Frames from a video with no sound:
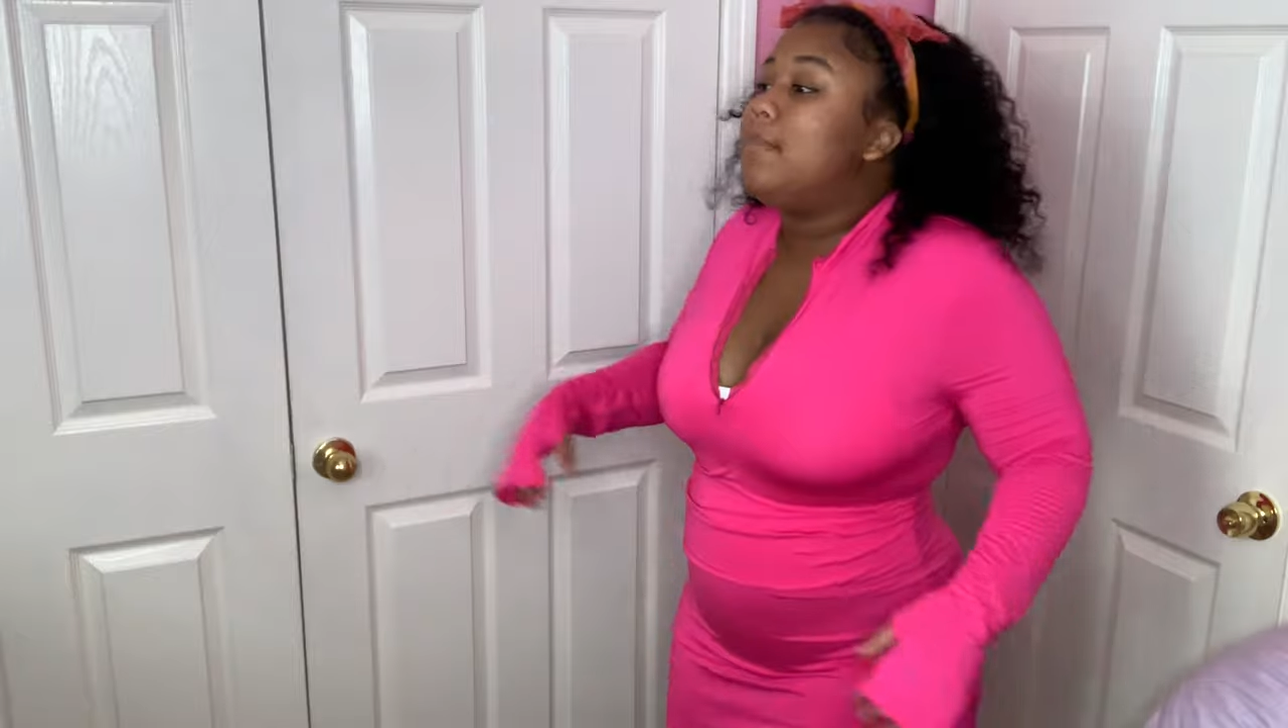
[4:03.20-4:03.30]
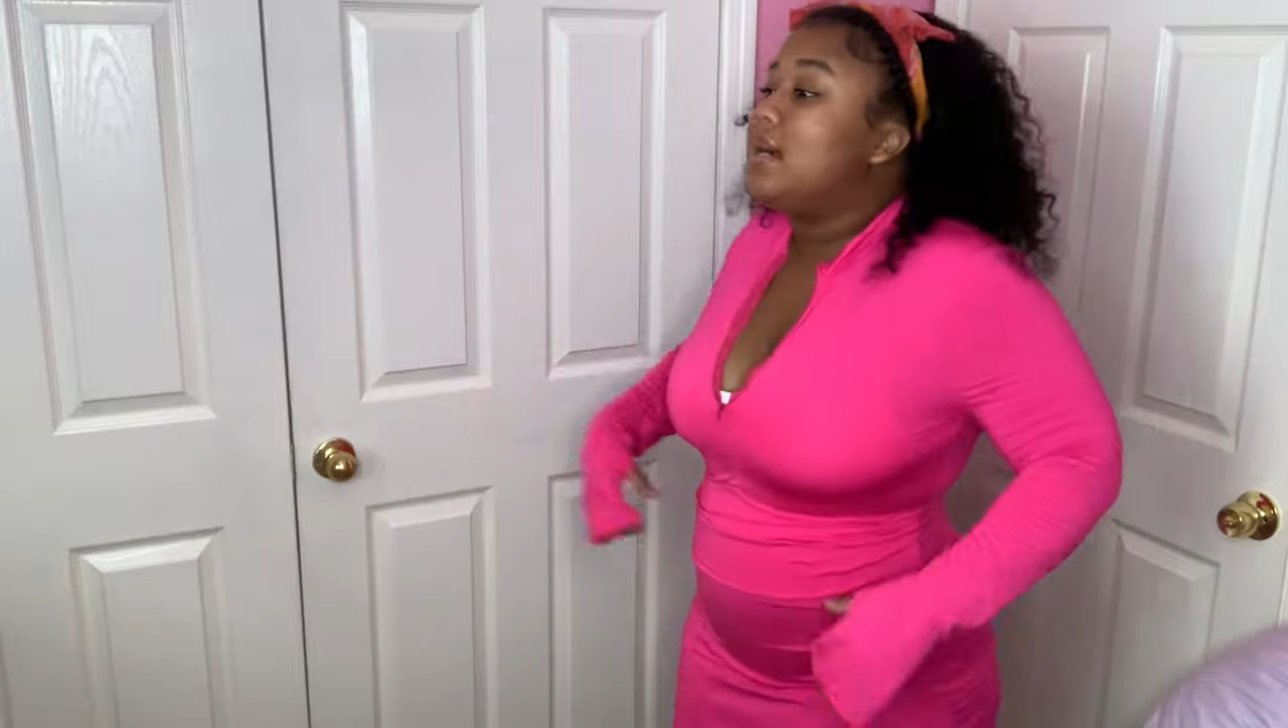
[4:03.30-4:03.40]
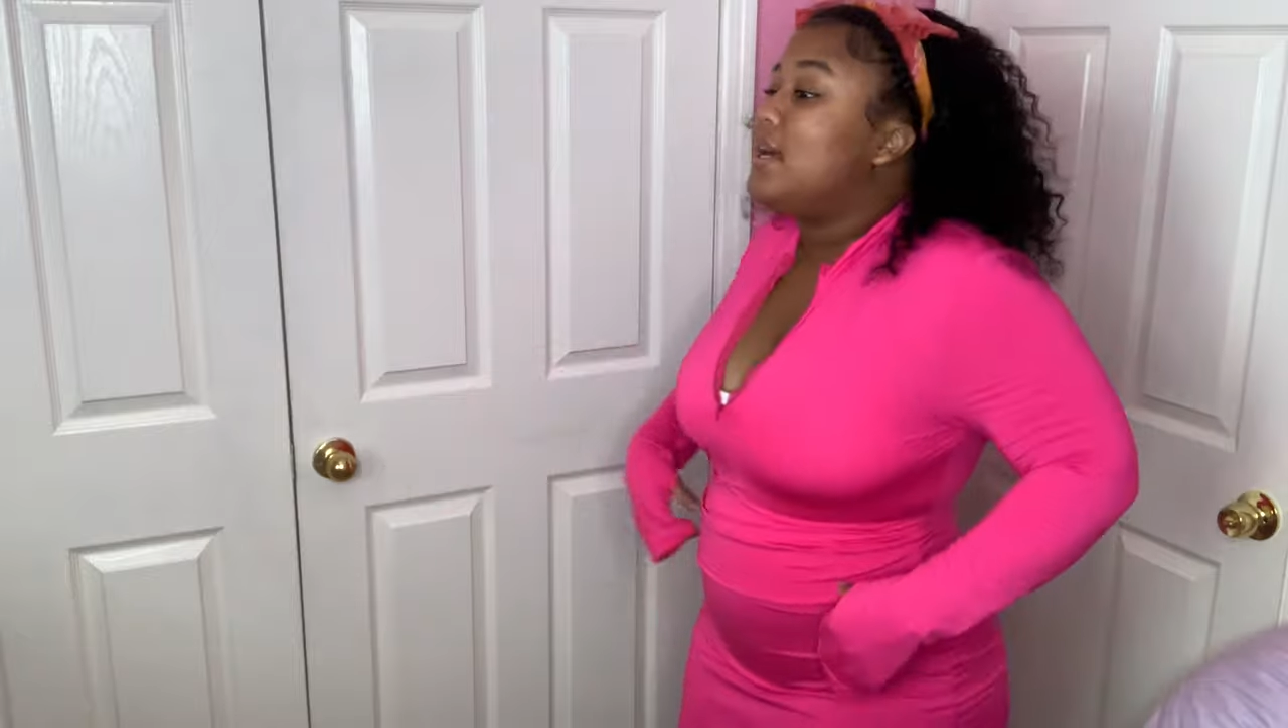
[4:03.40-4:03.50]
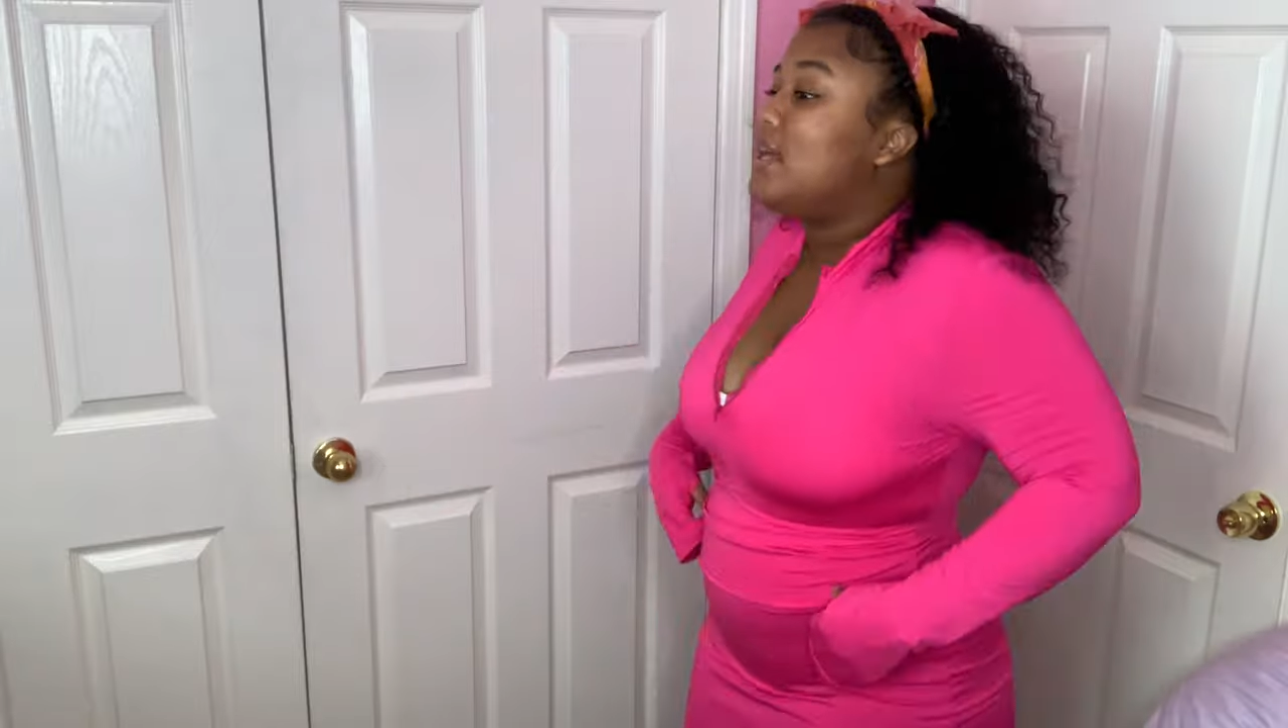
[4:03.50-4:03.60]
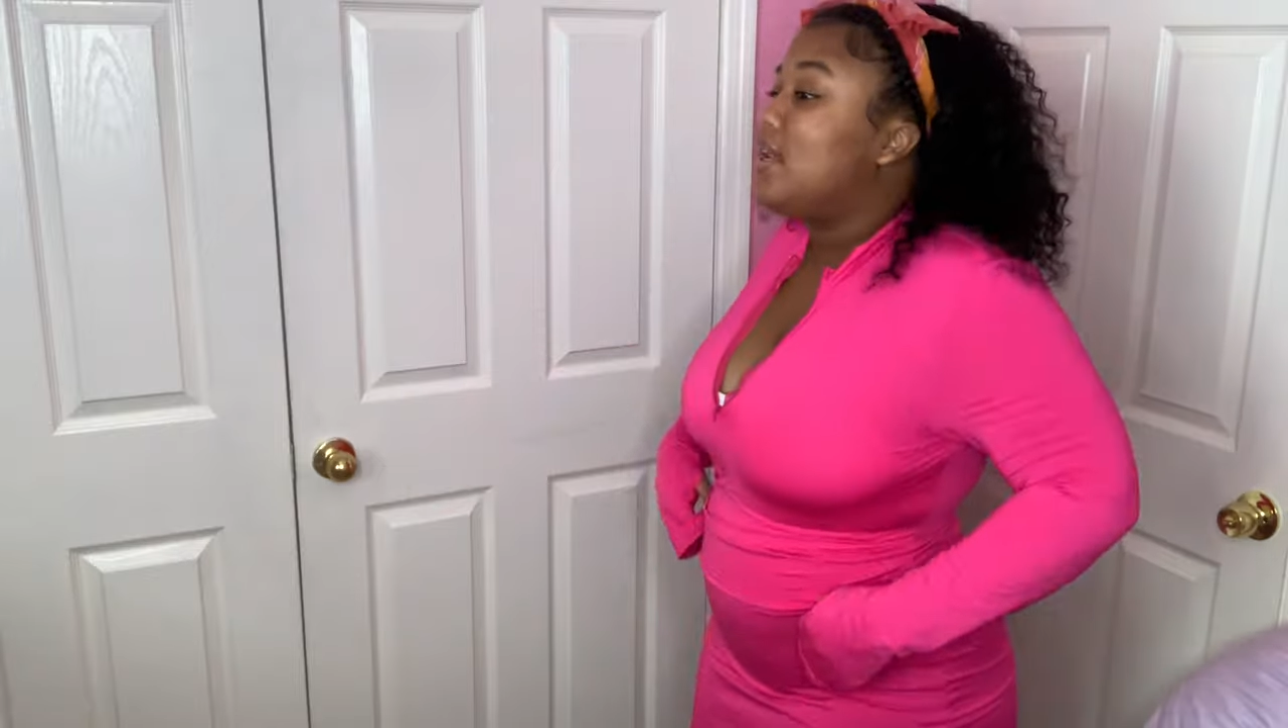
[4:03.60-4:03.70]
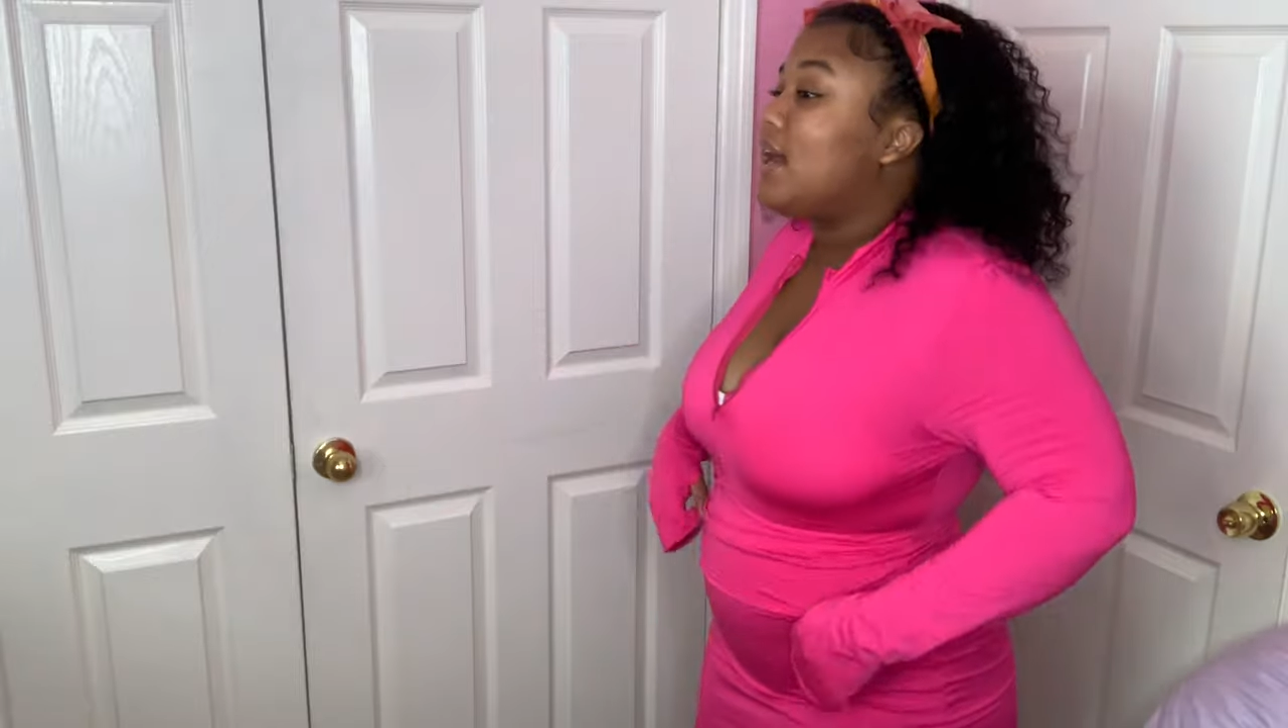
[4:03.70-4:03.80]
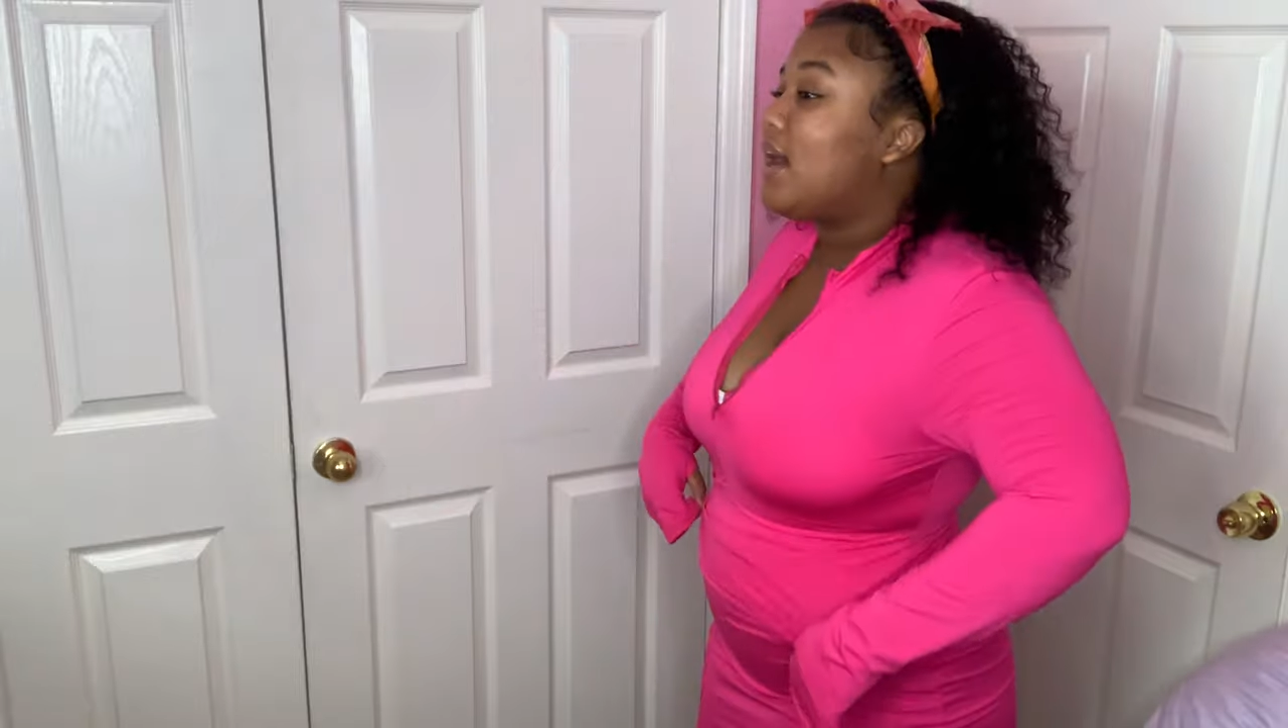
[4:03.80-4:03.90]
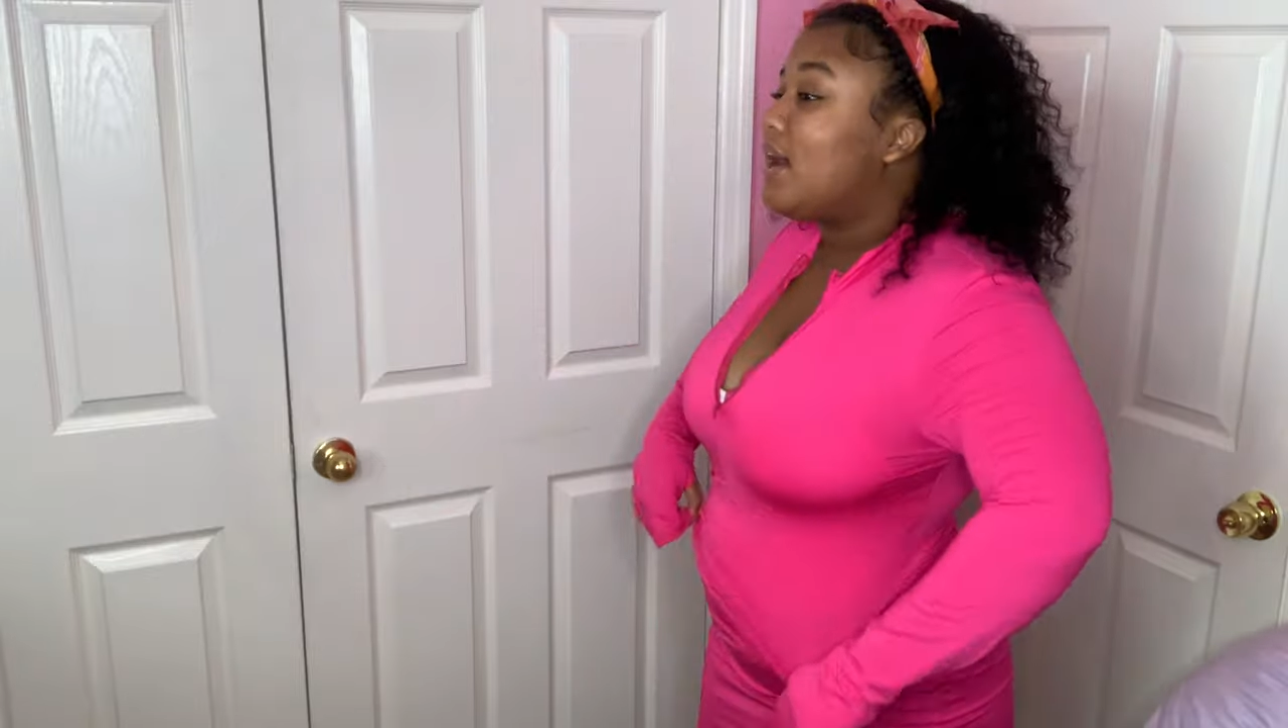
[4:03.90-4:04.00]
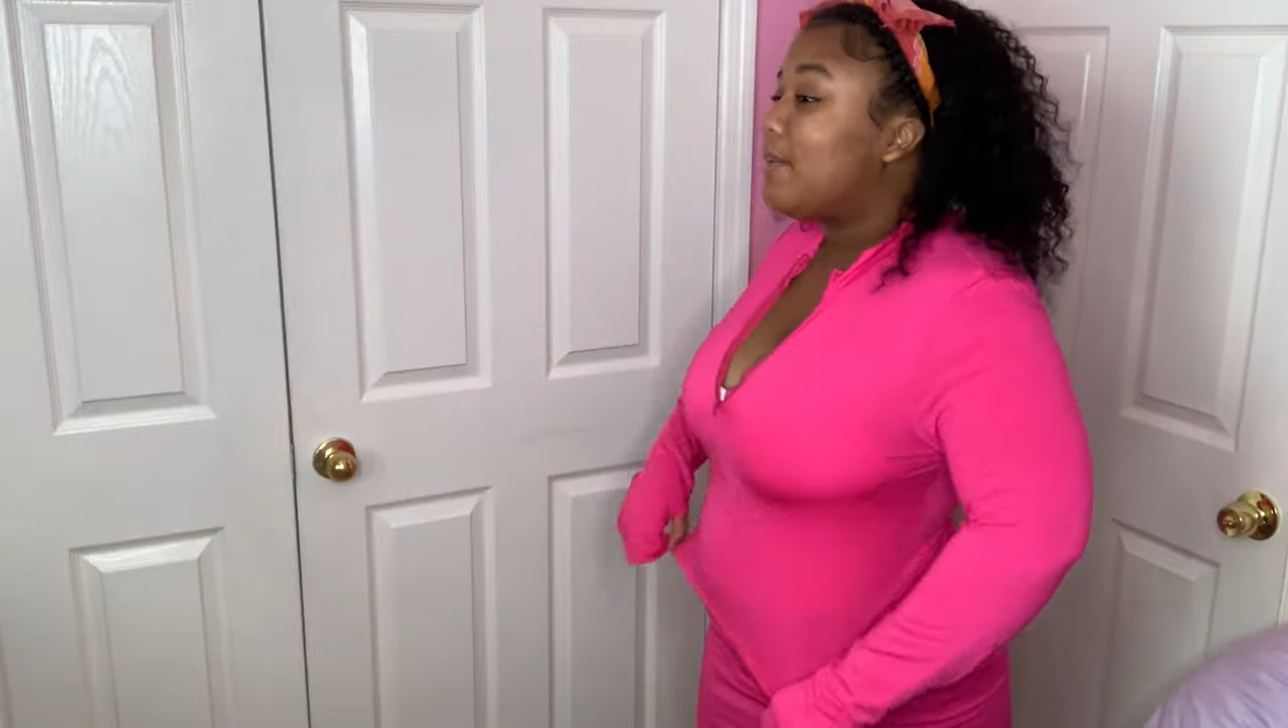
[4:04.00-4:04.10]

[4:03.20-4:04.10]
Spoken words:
But I